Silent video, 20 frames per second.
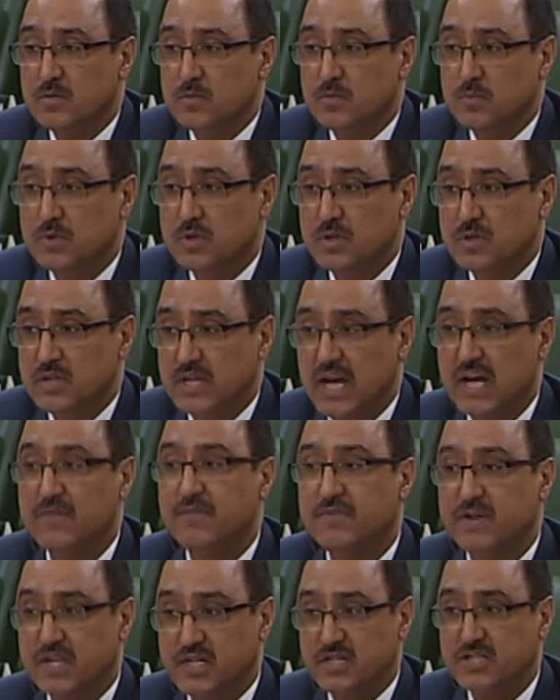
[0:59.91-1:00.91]
will
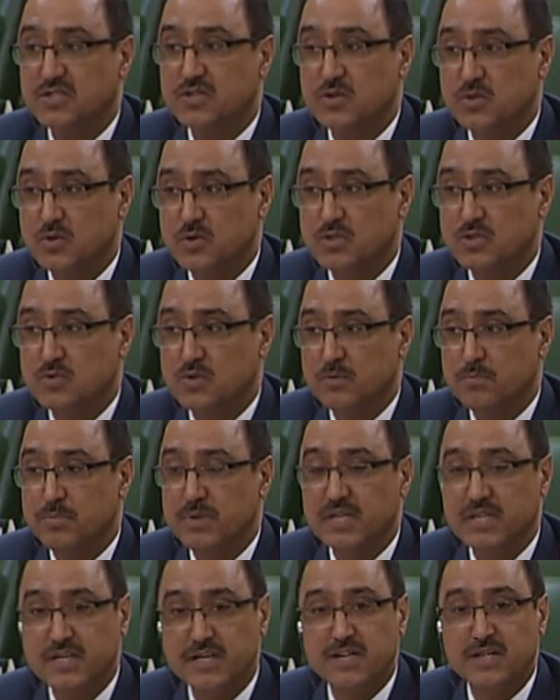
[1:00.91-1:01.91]
leverage close to $1
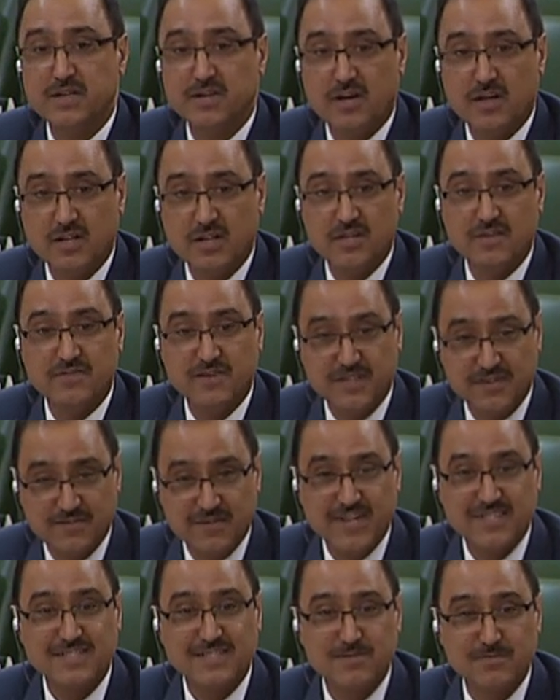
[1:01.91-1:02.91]
billion of
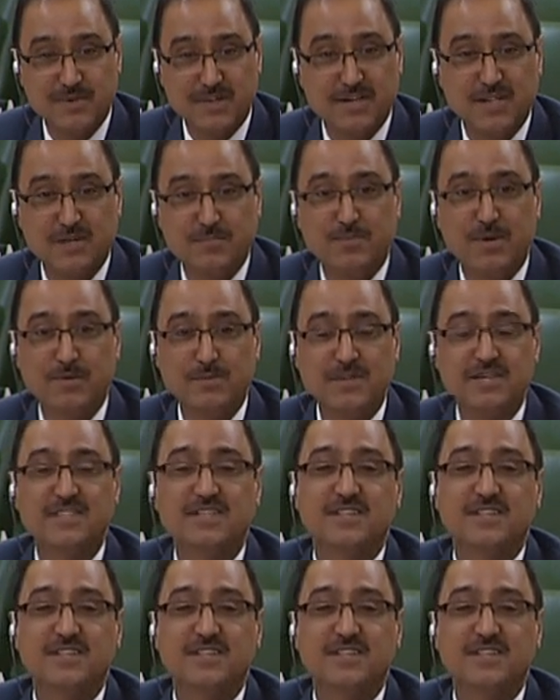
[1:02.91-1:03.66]
investment in public